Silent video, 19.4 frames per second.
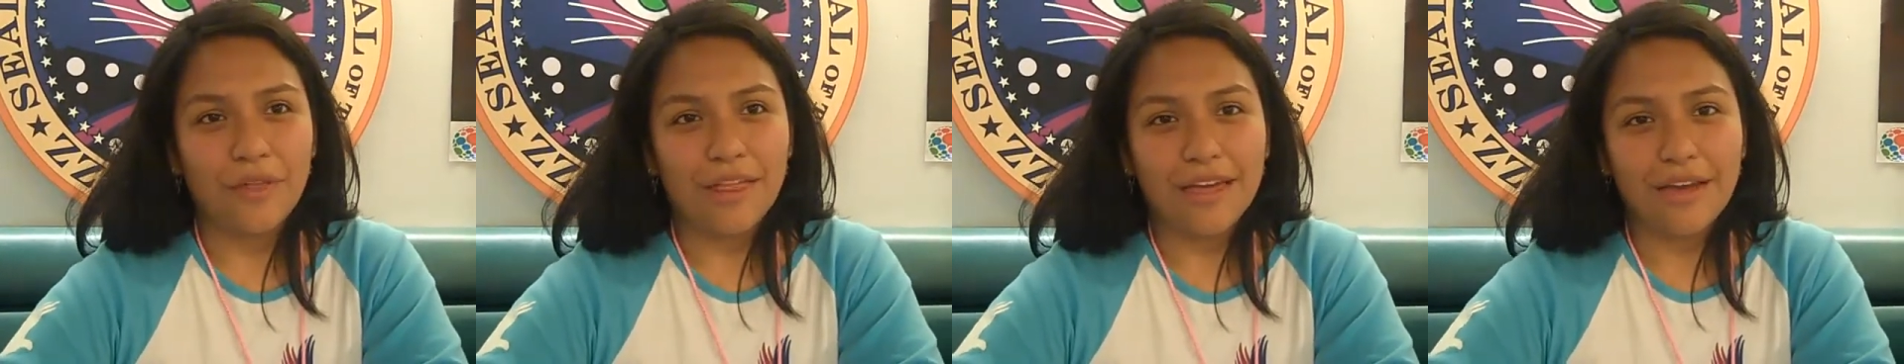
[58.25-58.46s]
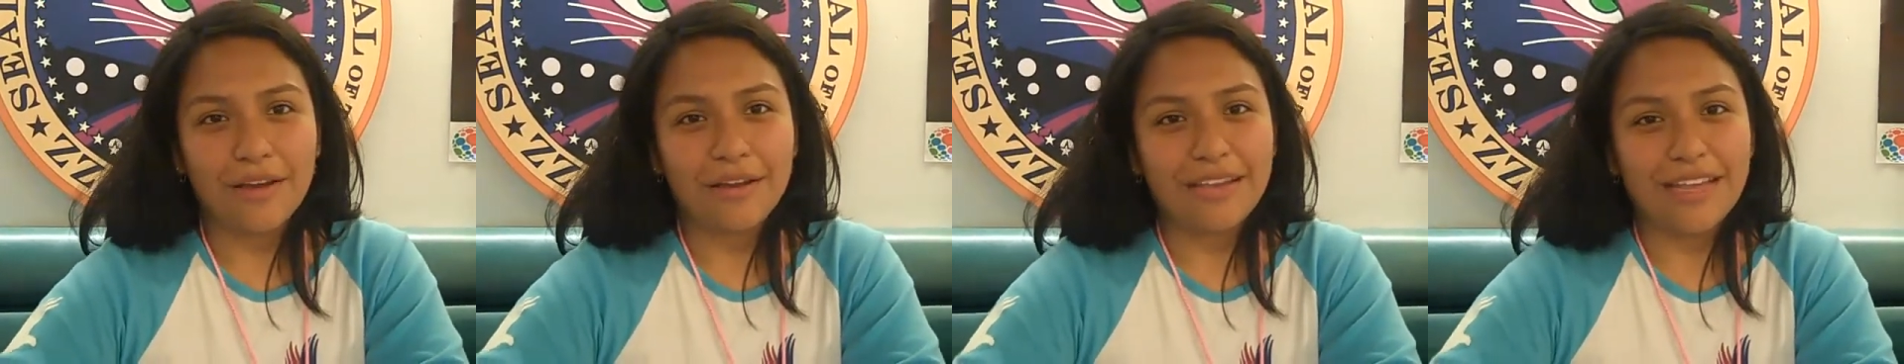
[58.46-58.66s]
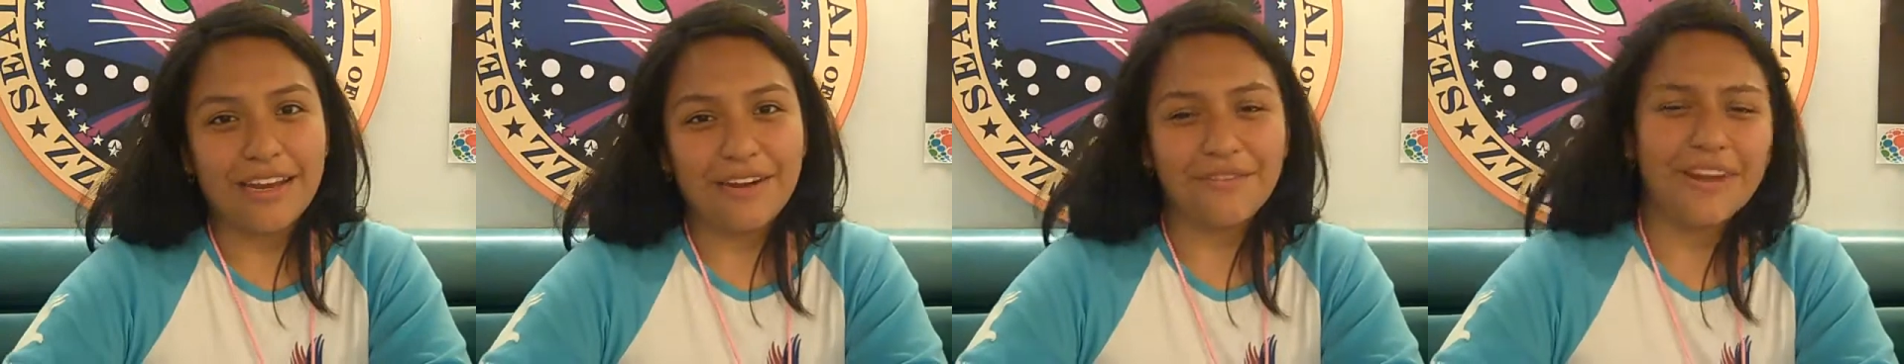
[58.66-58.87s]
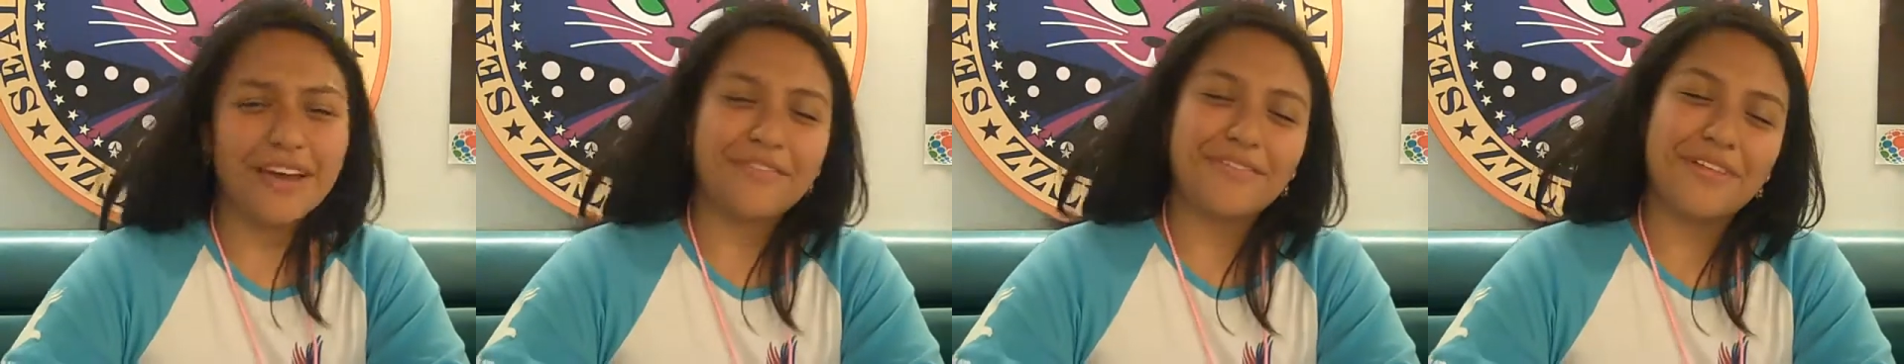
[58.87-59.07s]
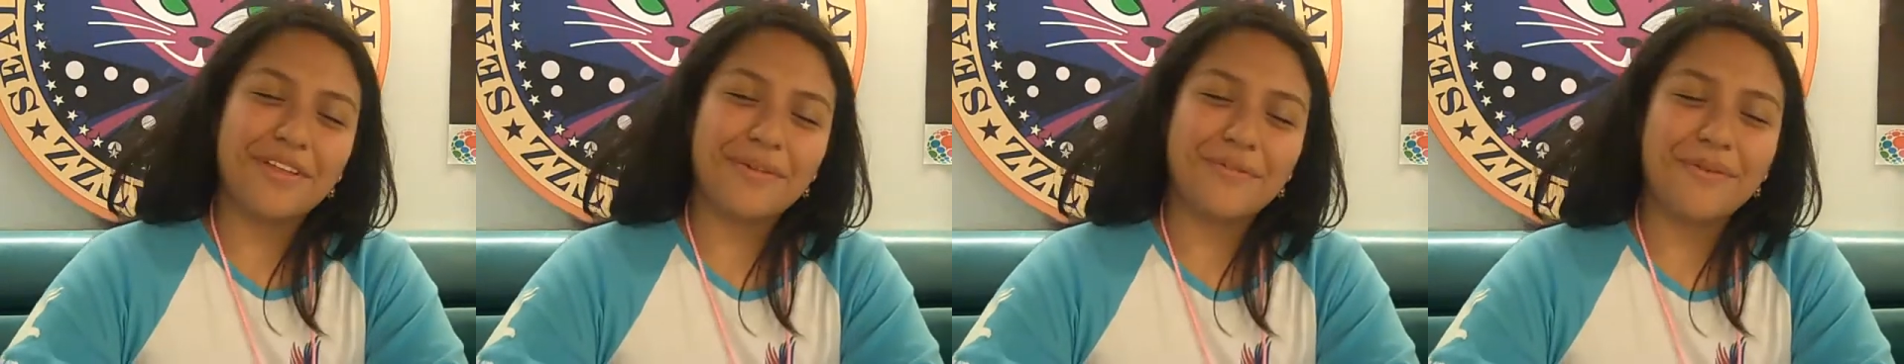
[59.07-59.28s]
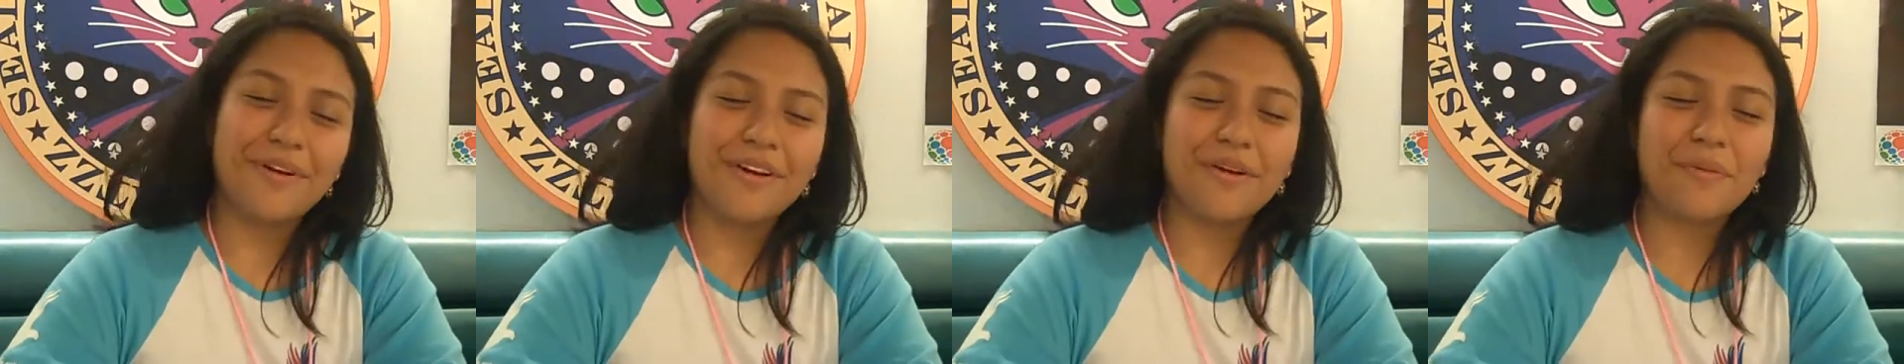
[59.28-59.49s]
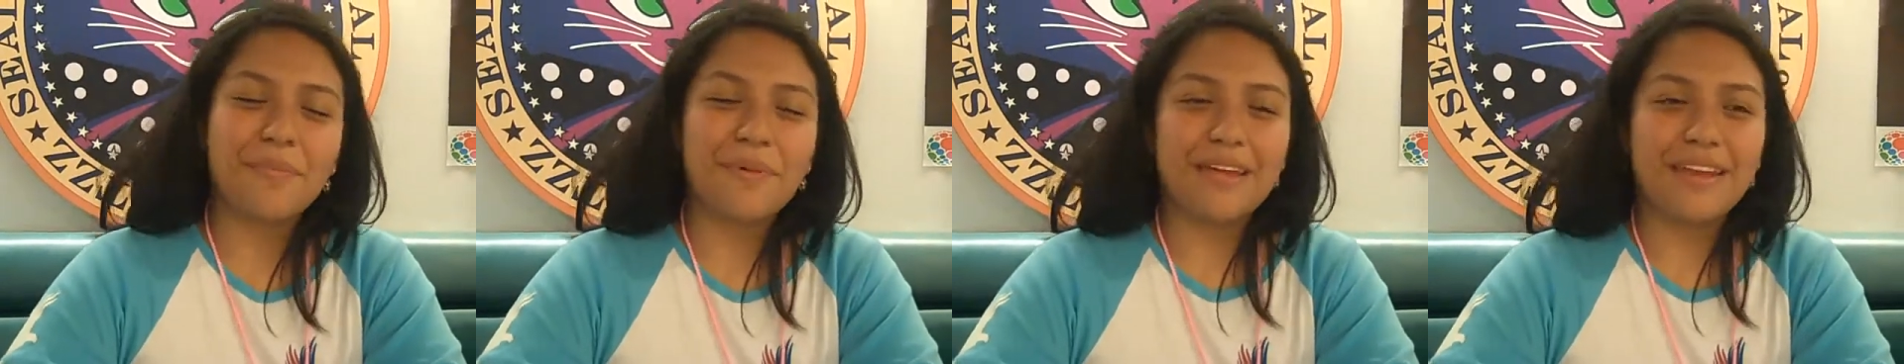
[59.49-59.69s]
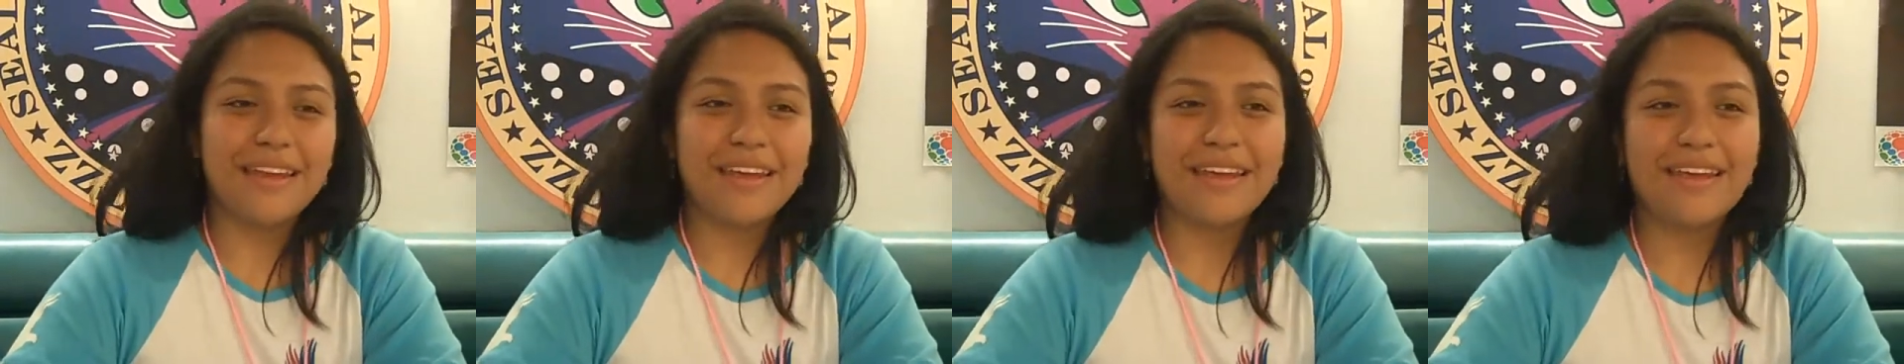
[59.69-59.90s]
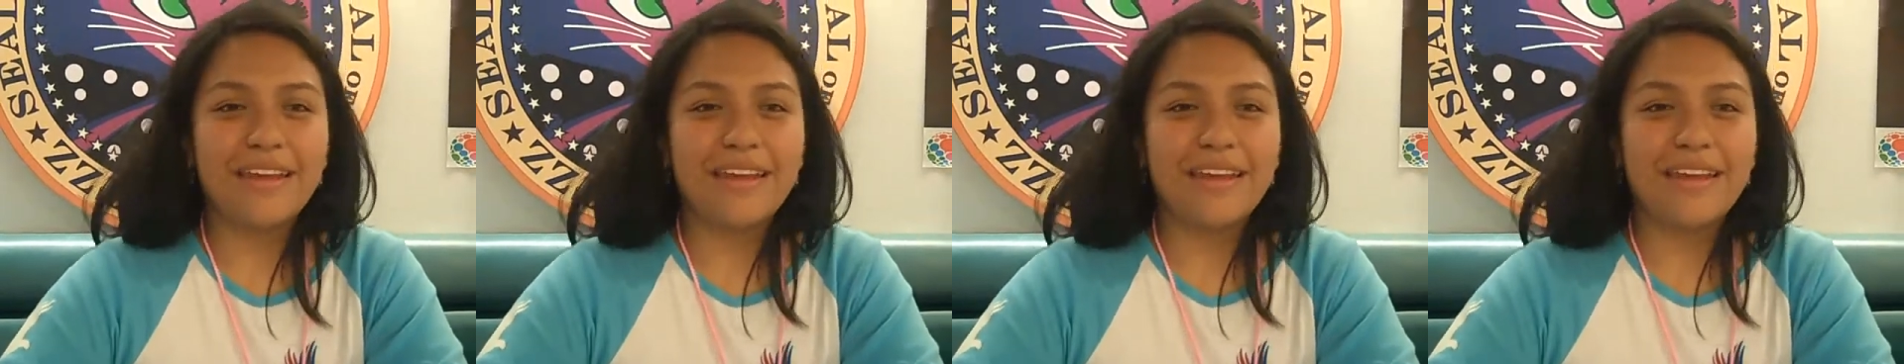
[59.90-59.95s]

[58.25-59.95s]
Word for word: Like, they don't have clean water, but